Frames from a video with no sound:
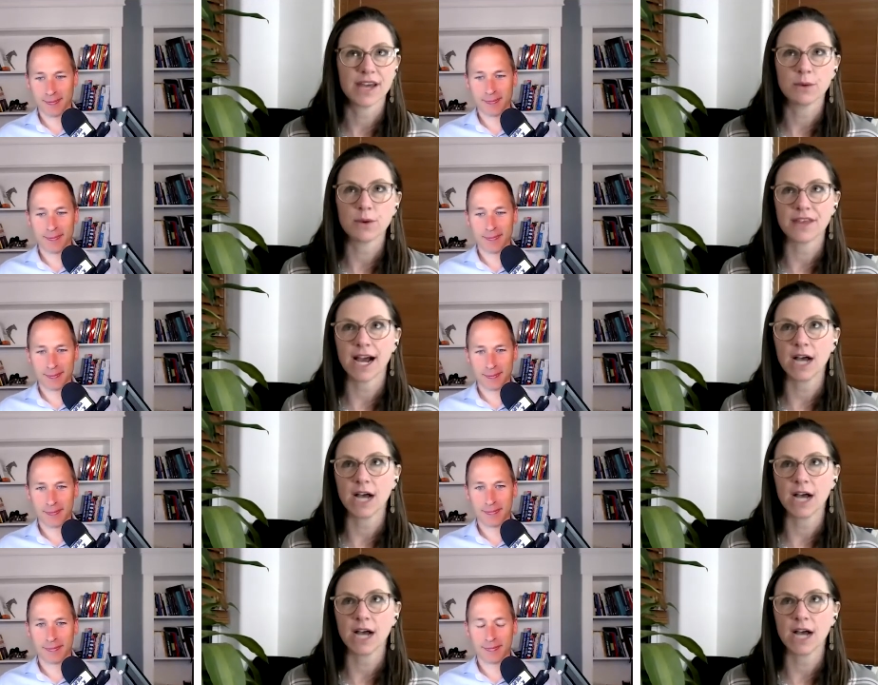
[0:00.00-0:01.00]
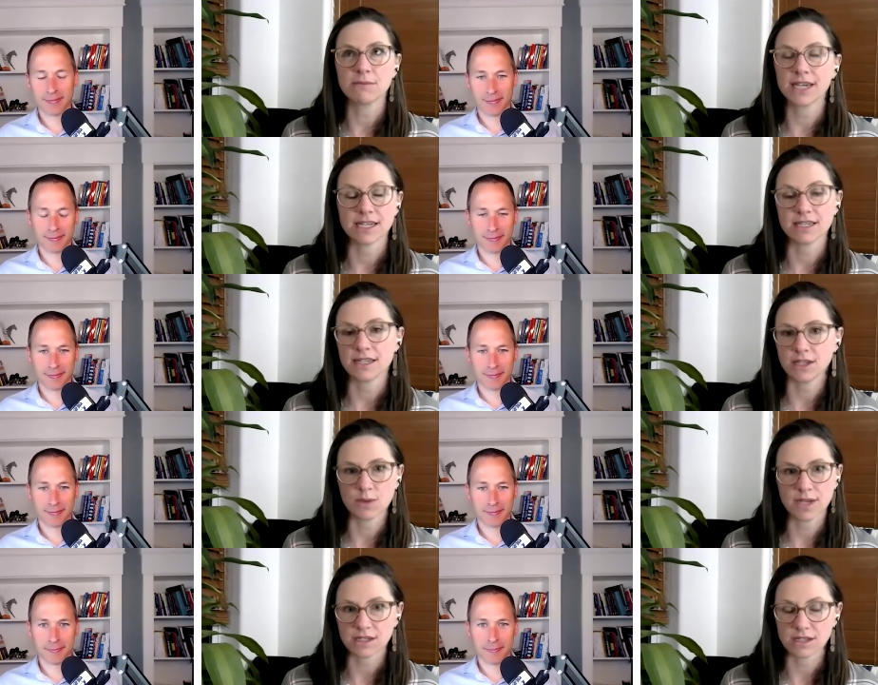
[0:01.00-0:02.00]
Speaker 1: you know, that with the housing market
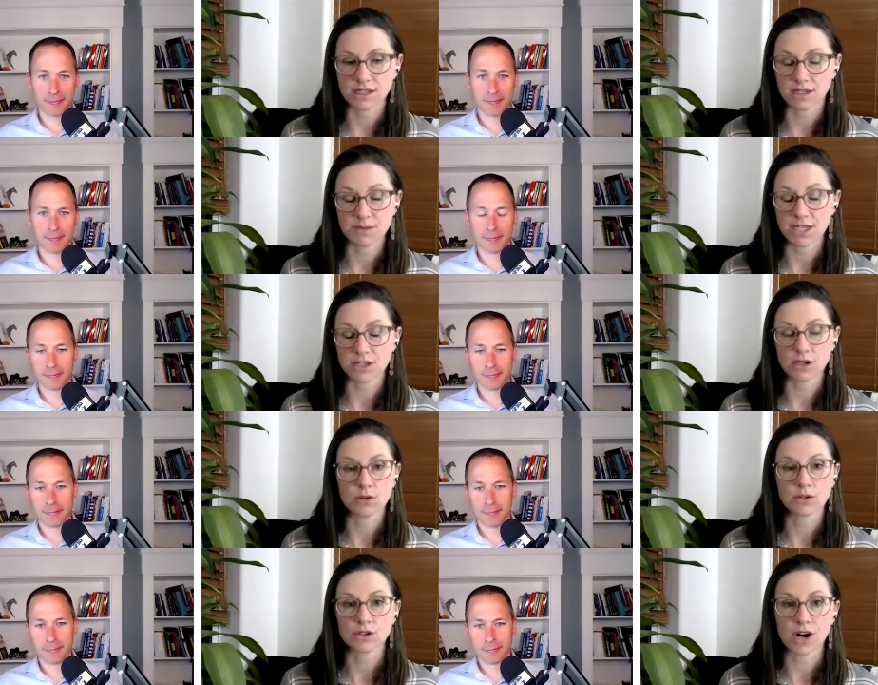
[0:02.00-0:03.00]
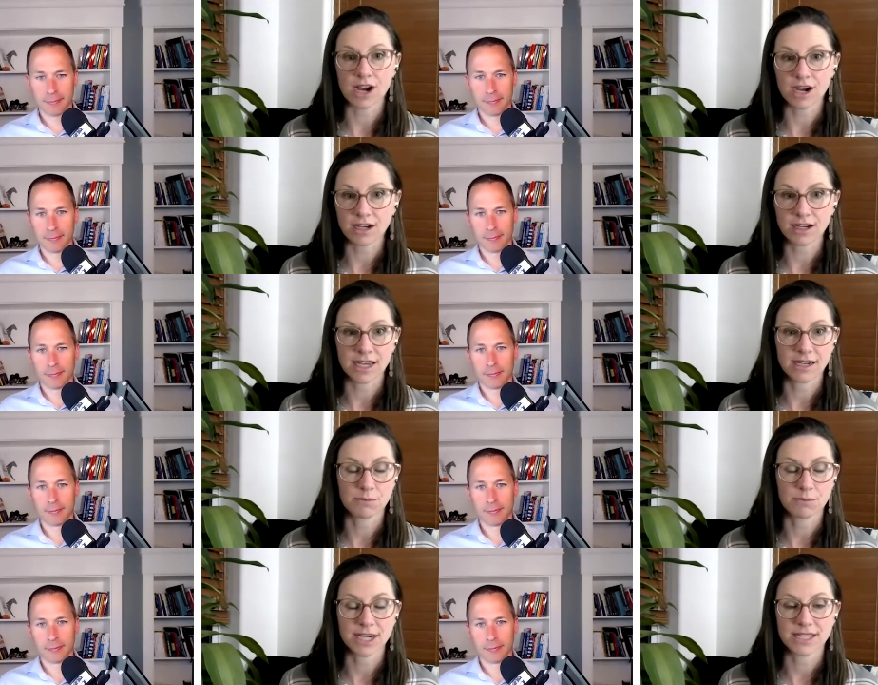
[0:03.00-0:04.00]
continuing to, to be so strong
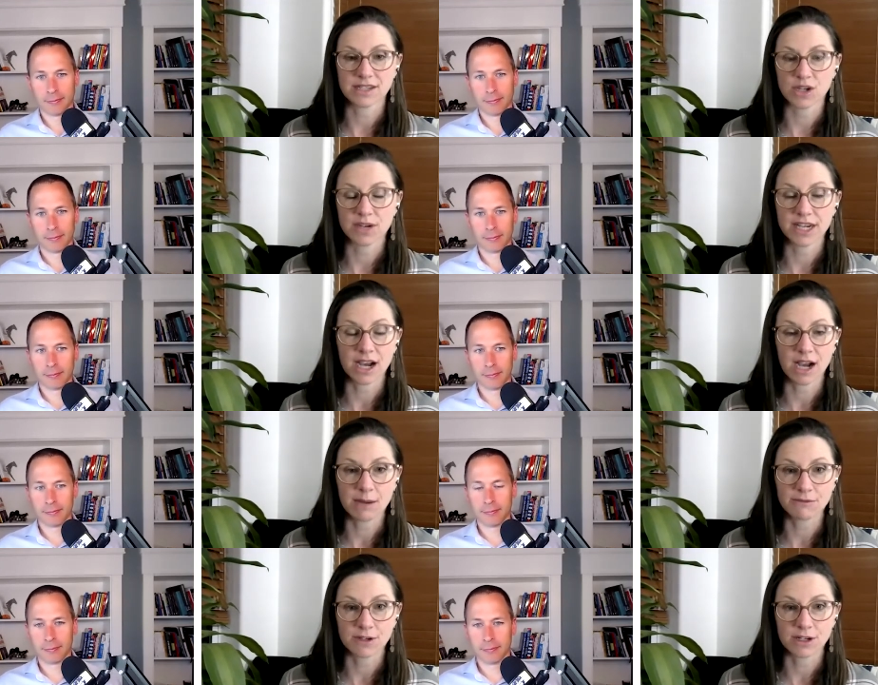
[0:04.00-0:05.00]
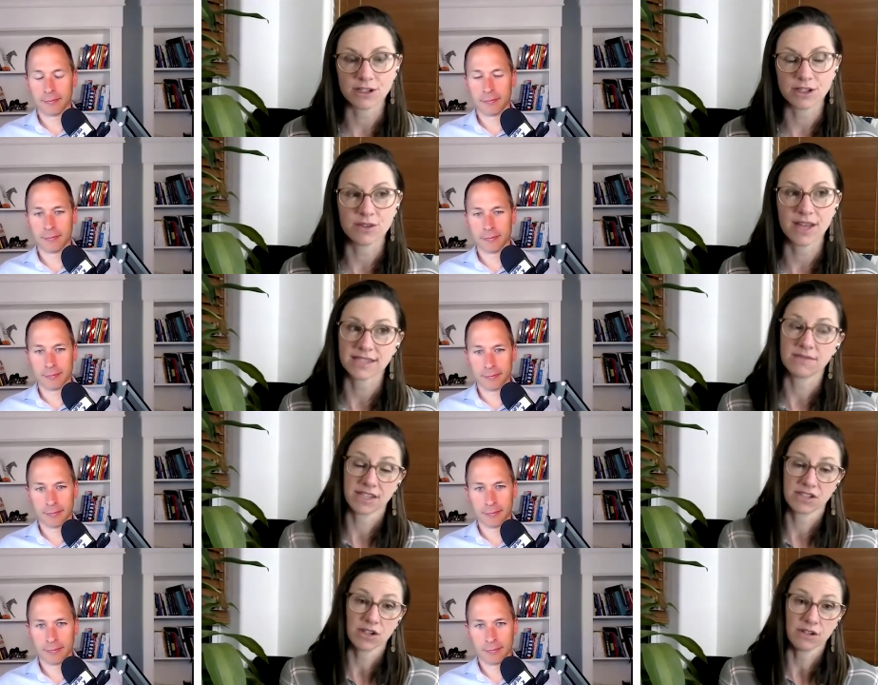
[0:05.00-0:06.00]
and prices going up for, you know,
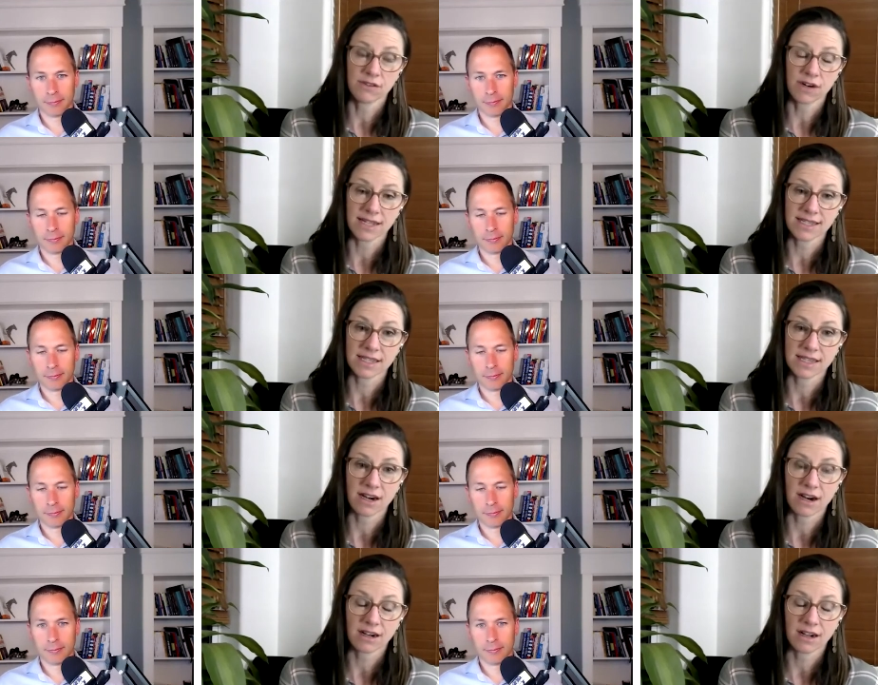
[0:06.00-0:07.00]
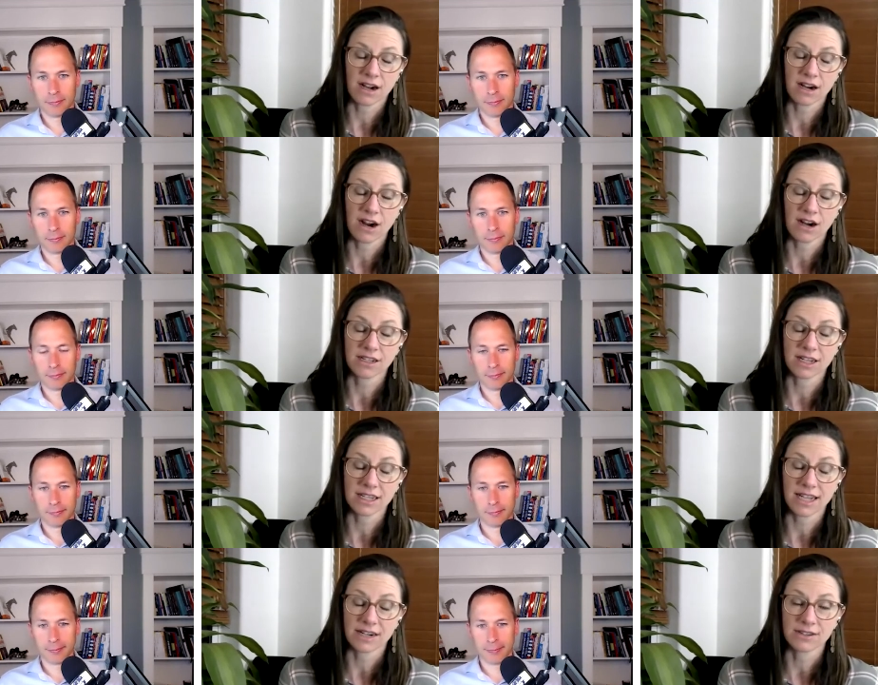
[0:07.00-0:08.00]
that's that's good for us, and that our, our
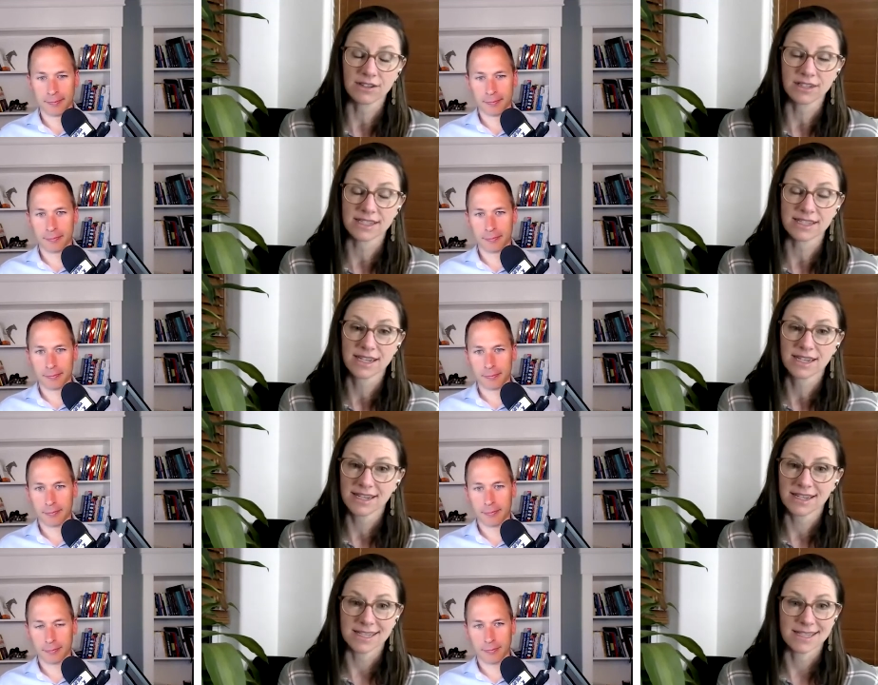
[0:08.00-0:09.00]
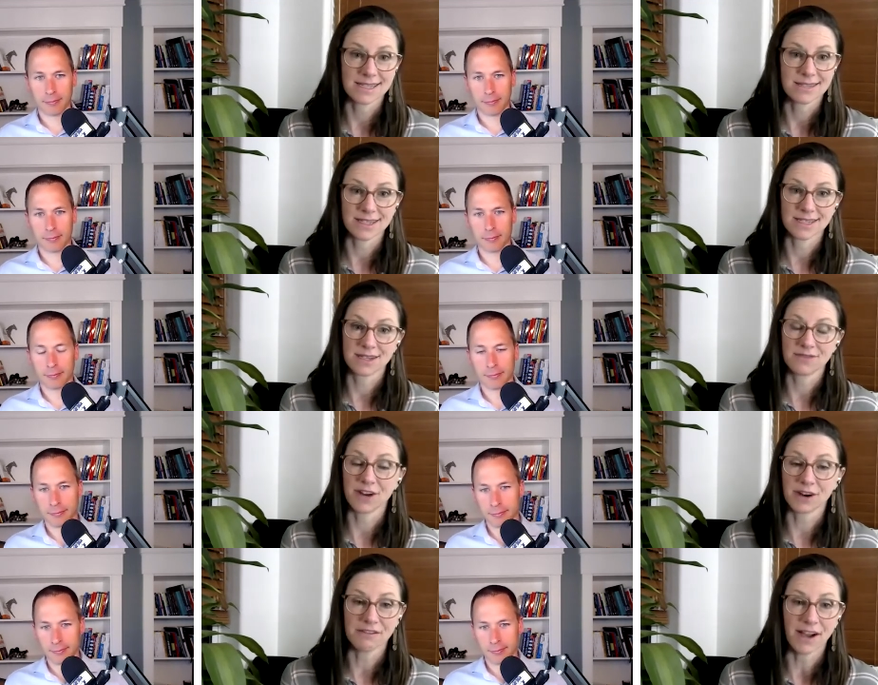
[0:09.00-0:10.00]
hard collateral is is is
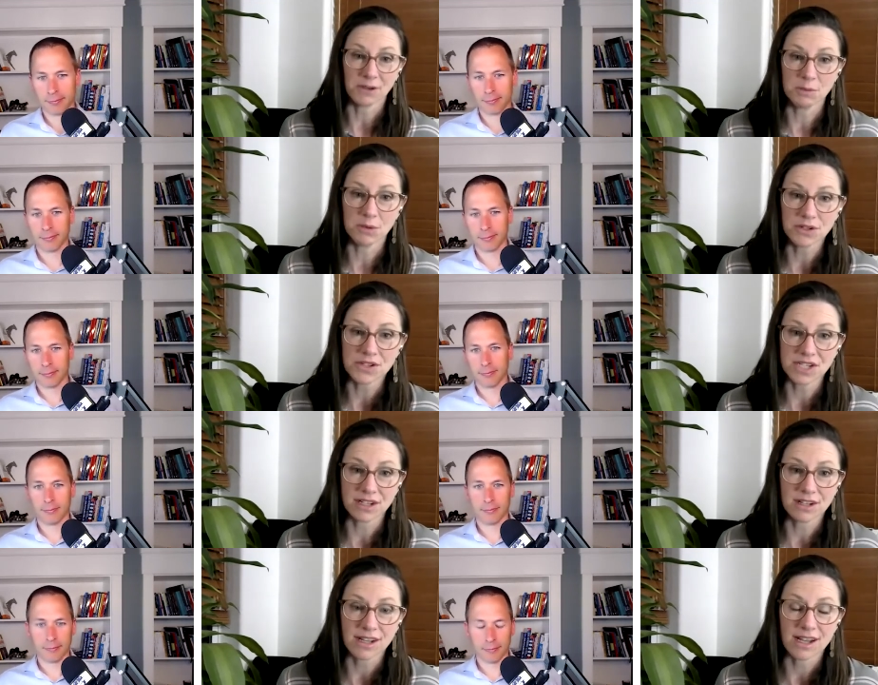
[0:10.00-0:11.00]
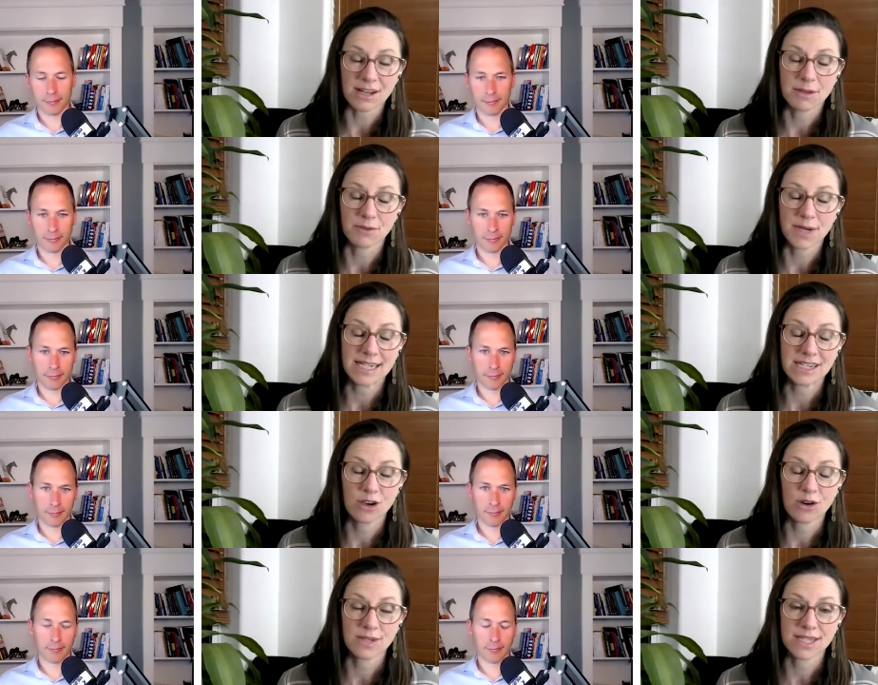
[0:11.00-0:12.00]
very valuable still, um, if we
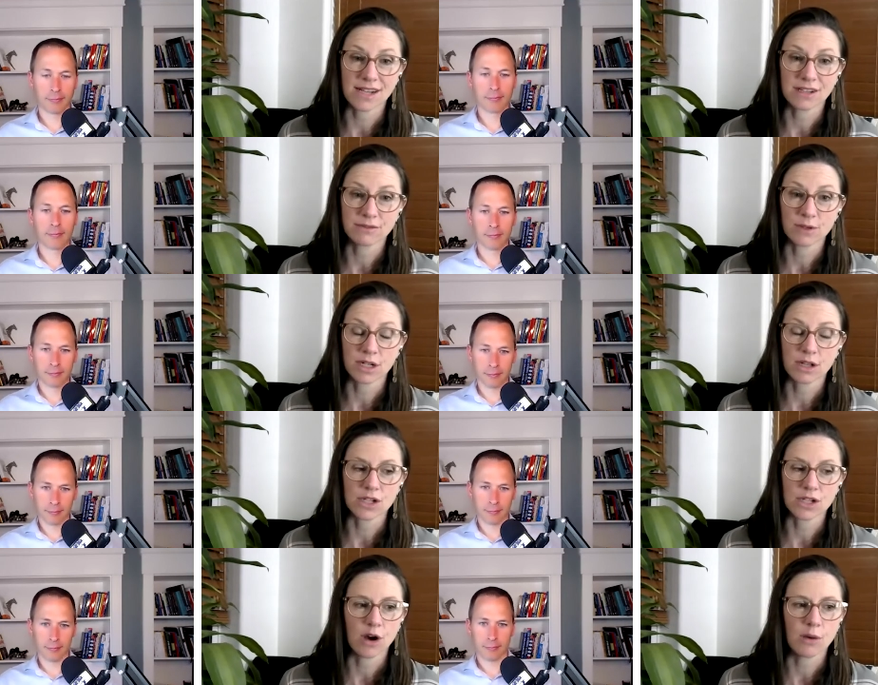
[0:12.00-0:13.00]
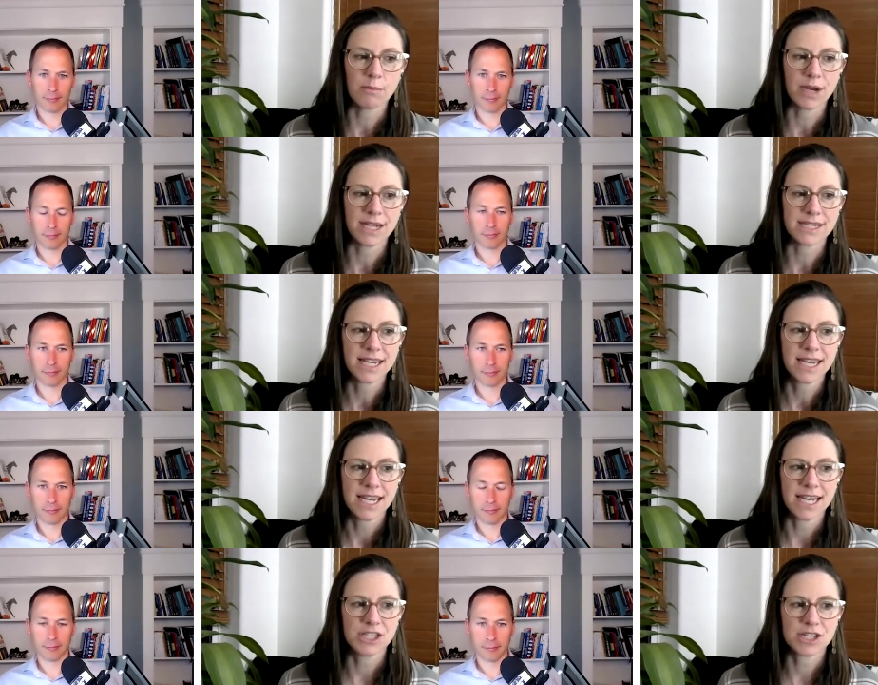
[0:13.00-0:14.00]
need to go and sell a foreclosed home. But
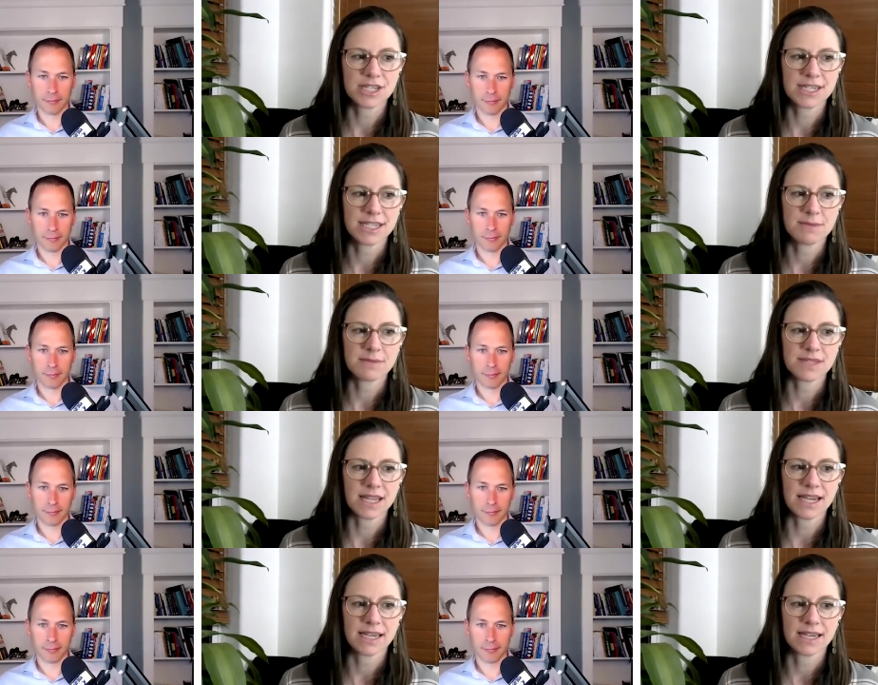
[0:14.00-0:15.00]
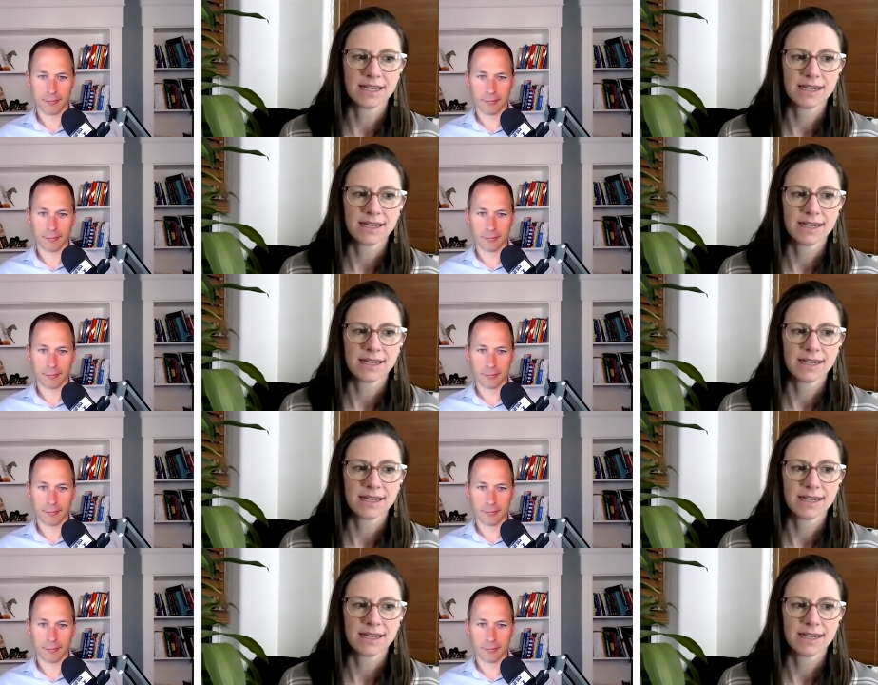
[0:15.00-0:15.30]
it just seems like